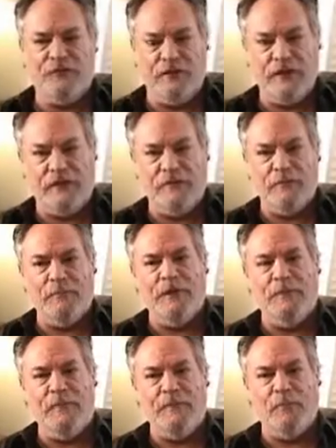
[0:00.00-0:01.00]
the mistake that
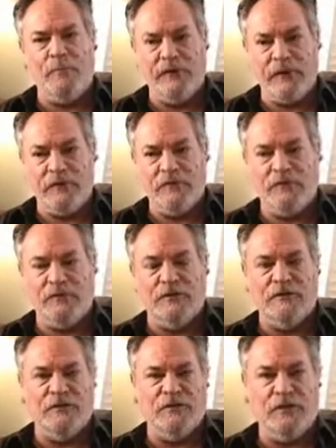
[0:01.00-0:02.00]
many people make
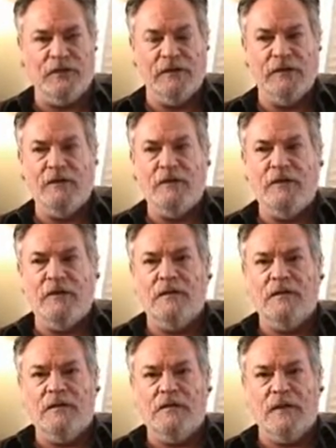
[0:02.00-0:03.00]
is that they think
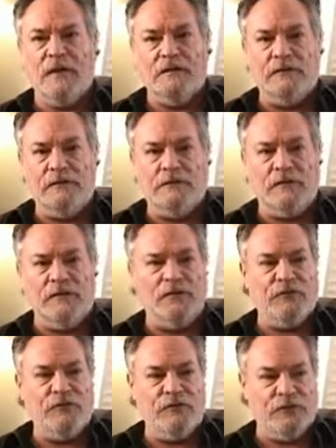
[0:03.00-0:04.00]
that
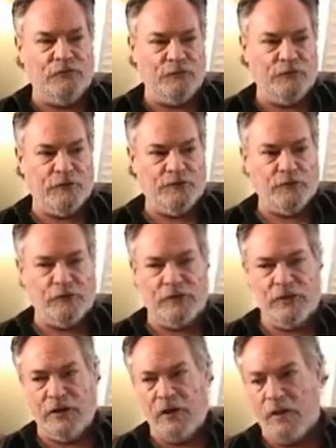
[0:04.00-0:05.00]
because these
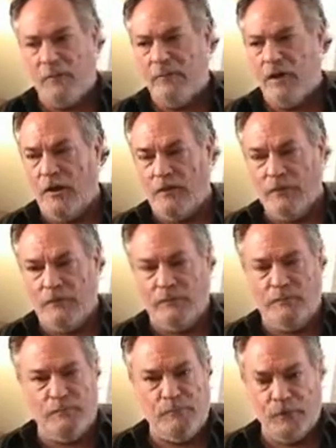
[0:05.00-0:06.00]
extraterrestrials can come
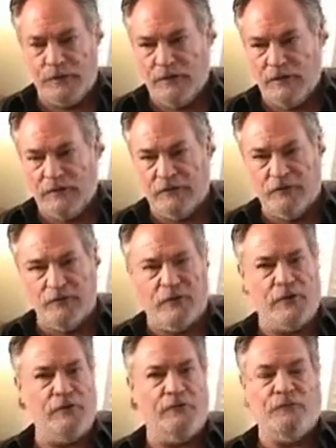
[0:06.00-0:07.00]
100 million light
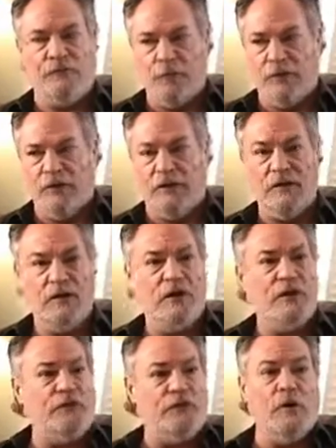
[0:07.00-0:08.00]
years, 140,
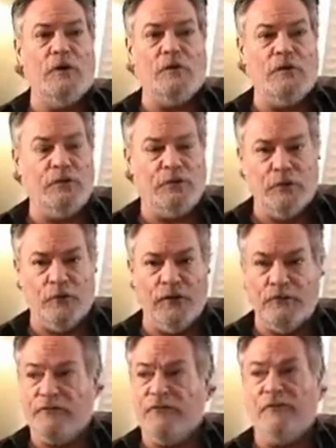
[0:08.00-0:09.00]

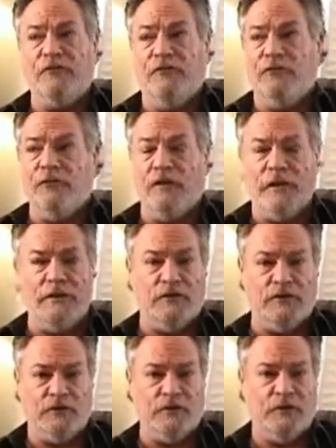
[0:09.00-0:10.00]
230, 600
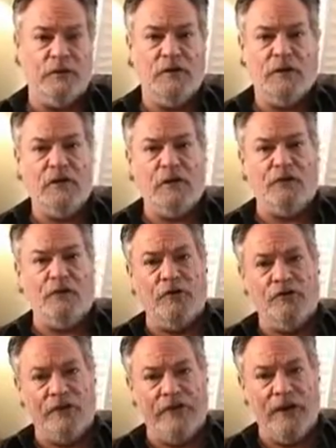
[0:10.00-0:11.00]
light years
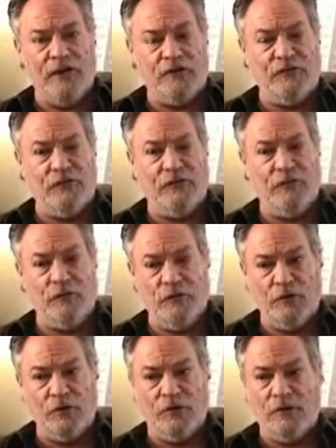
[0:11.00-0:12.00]
across the galaxy
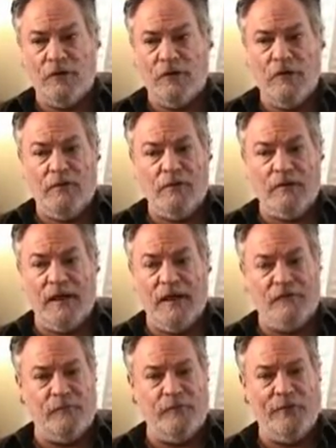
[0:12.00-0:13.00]
to Earth, that
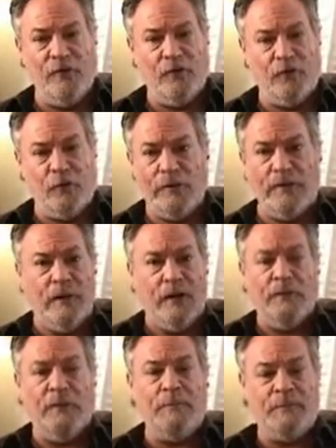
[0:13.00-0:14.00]
they have to be all-knowing
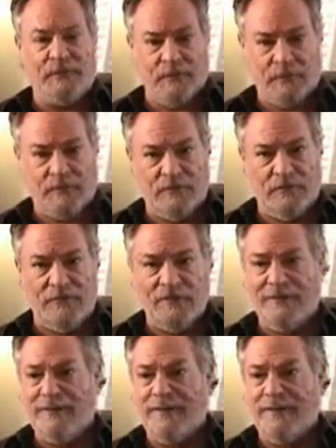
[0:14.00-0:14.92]
and omnipotent.